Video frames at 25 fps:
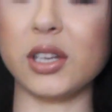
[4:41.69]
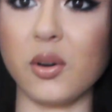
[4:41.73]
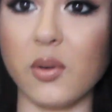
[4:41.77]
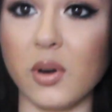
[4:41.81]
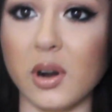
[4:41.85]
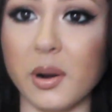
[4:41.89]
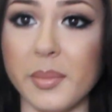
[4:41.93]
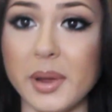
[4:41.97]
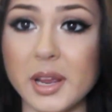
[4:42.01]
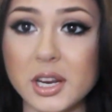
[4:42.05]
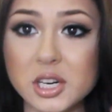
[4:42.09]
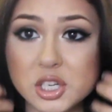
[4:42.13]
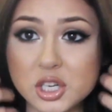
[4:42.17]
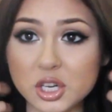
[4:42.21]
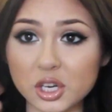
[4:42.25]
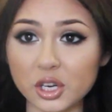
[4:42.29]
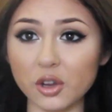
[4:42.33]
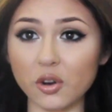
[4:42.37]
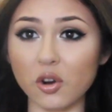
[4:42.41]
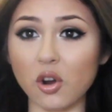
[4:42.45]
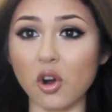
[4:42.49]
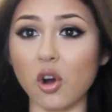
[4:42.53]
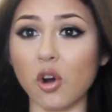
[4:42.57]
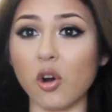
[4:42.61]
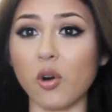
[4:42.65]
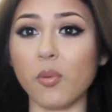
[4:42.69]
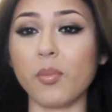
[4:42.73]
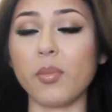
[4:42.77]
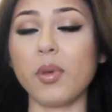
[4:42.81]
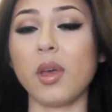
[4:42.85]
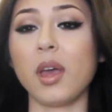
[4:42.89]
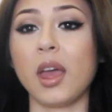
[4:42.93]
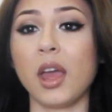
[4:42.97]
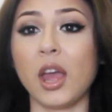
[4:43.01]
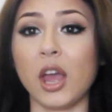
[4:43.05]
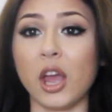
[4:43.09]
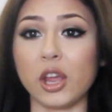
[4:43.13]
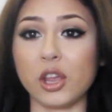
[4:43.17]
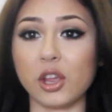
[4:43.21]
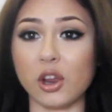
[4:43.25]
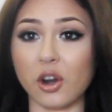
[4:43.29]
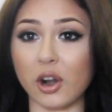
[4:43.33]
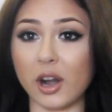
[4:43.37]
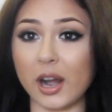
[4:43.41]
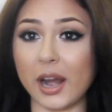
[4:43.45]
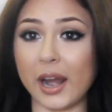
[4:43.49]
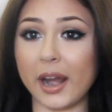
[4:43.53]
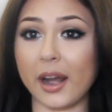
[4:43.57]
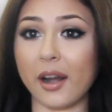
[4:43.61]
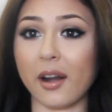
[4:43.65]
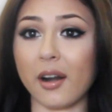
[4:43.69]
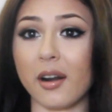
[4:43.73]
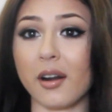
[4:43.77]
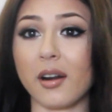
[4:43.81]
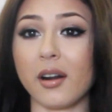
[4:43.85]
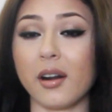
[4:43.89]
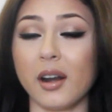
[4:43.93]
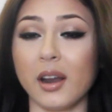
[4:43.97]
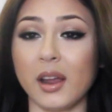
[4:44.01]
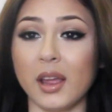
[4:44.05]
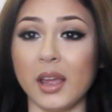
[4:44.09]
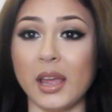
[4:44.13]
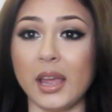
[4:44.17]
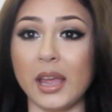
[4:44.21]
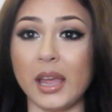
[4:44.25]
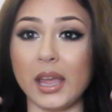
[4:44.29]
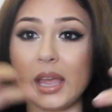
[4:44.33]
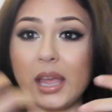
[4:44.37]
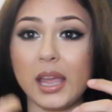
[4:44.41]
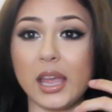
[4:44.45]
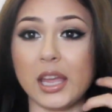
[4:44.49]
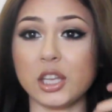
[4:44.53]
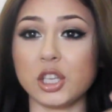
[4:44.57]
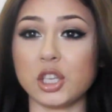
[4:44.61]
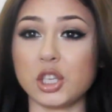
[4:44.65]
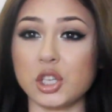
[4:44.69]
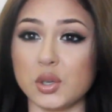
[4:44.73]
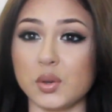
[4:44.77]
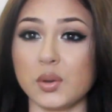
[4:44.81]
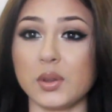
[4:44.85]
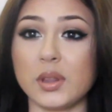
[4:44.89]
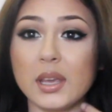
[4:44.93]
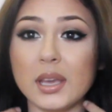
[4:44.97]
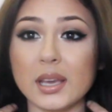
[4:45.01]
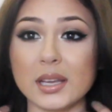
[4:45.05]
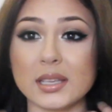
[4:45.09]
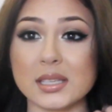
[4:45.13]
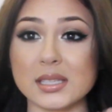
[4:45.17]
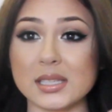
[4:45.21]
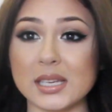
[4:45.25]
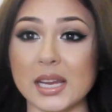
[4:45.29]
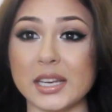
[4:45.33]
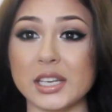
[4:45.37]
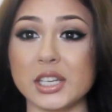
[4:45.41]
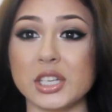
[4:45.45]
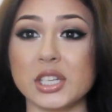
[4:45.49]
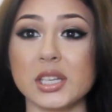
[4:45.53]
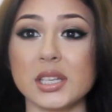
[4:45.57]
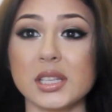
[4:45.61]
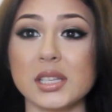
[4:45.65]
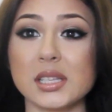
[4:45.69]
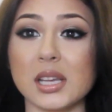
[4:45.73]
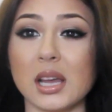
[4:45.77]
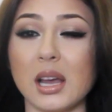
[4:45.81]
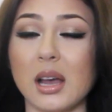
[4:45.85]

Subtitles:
You want to make sure you comb your hair into the extensions.